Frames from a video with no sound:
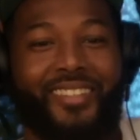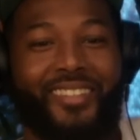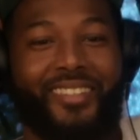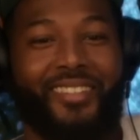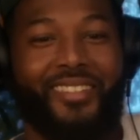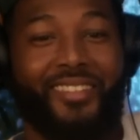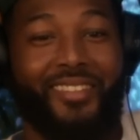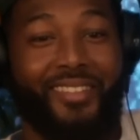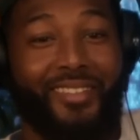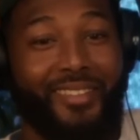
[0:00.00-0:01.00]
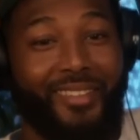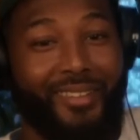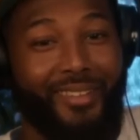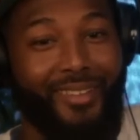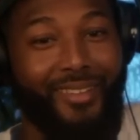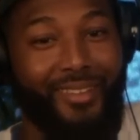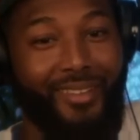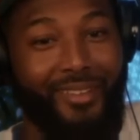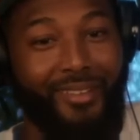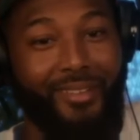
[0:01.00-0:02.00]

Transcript: (silent)